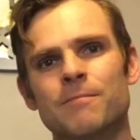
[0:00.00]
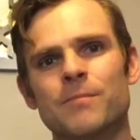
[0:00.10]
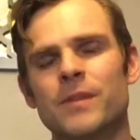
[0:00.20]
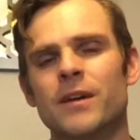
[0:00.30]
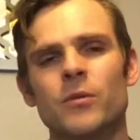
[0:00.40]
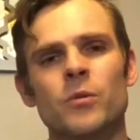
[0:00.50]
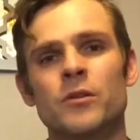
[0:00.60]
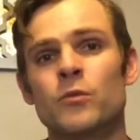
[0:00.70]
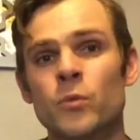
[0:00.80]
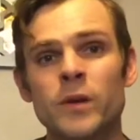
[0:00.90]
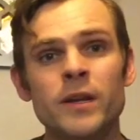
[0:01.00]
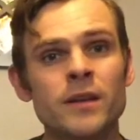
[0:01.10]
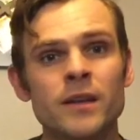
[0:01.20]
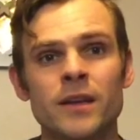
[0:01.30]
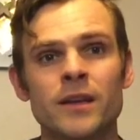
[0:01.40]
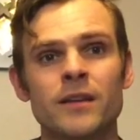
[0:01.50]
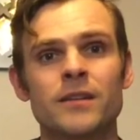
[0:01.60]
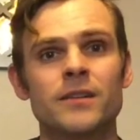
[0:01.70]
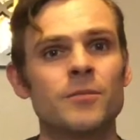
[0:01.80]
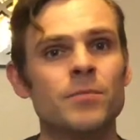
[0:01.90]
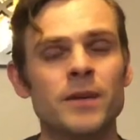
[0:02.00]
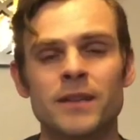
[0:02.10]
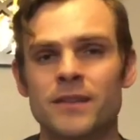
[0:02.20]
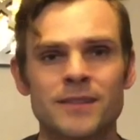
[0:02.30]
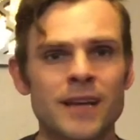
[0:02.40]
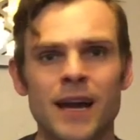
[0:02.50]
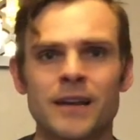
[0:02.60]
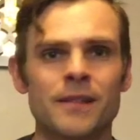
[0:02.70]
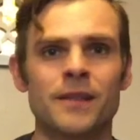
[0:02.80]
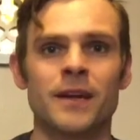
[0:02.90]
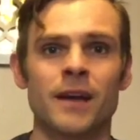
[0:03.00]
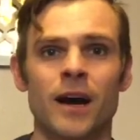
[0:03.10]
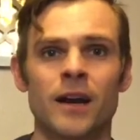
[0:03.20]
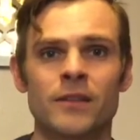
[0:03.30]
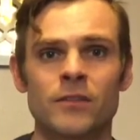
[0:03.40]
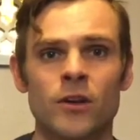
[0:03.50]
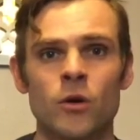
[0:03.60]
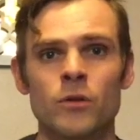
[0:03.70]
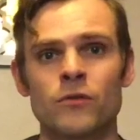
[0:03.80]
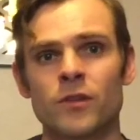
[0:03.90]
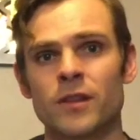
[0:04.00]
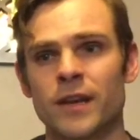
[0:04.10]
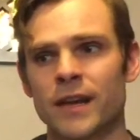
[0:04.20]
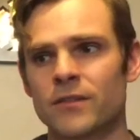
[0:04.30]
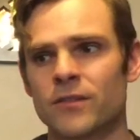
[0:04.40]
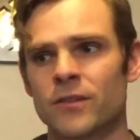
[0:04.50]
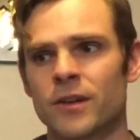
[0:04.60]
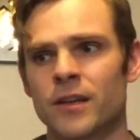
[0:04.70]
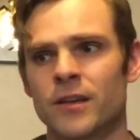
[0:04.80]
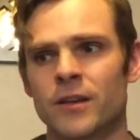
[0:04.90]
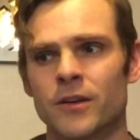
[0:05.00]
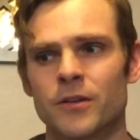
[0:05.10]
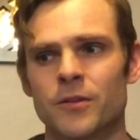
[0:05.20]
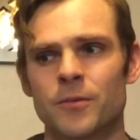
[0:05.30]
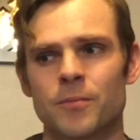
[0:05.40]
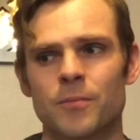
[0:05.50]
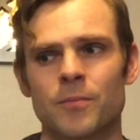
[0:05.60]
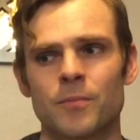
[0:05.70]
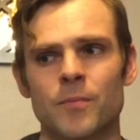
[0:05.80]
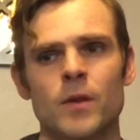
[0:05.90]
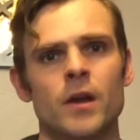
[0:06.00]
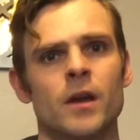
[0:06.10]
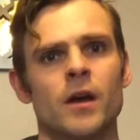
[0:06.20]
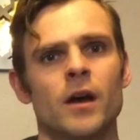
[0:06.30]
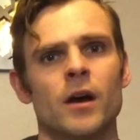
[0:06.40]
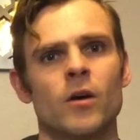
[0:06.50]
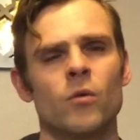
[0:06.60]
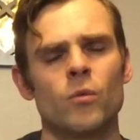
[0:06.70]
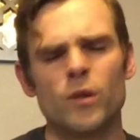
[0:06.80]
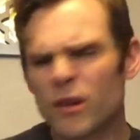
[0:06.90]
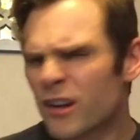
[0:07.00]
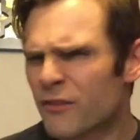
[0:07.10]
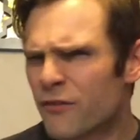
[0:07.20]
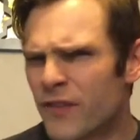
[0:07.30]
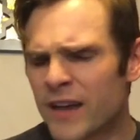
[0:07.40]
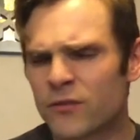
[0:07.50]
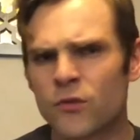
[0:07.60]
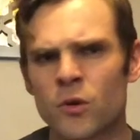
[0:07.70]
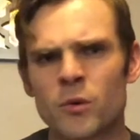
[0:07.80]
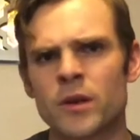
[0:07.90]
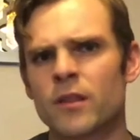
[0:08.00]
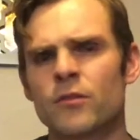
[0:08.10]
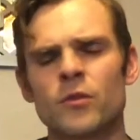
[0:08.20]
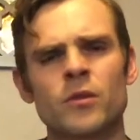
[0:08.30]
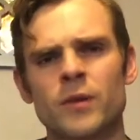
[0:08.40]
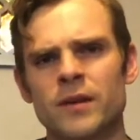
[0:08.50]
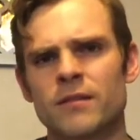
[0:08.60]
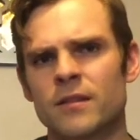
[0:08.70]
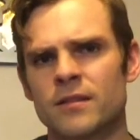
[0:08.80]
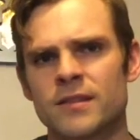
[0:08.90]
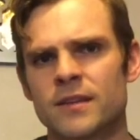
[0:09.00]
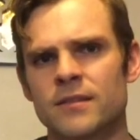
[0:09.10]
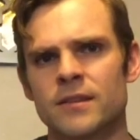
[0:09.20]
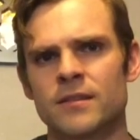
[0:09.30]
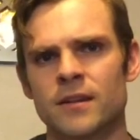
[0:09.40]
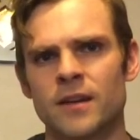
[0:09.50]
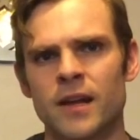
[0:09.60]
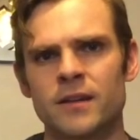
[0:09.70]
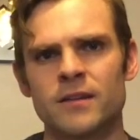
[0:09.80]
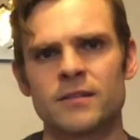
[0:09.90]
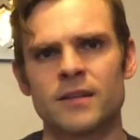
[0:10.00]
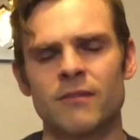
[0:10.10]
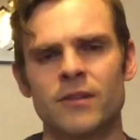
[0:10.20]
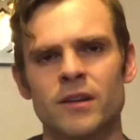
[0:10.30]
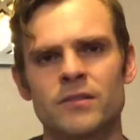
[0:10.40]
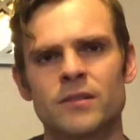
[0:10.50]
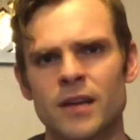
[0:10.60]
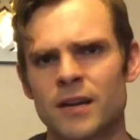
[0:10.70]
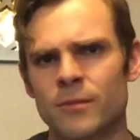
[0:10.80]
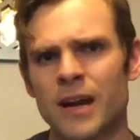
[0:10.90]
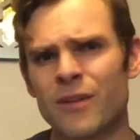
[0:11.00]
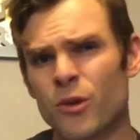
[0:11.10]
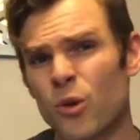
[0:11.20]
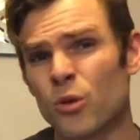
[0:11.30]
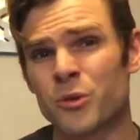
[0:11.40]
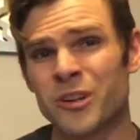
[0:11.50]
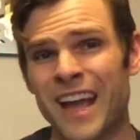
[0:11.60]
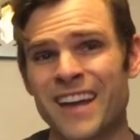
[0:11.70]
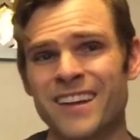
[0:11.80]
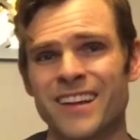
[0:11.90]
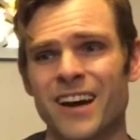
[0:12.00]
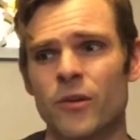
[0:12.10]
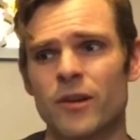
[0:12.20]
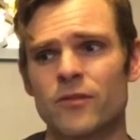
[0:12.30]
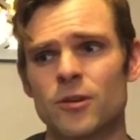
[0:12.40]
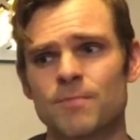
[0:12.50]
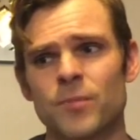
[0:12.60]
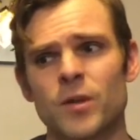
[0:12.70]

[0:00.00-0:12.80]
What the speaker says: that was really to be this tiny thing on its own for the next 30 years. We're going to fast forward through the rest of the 60s and the 1970s to talk about how the Cold War ended, however.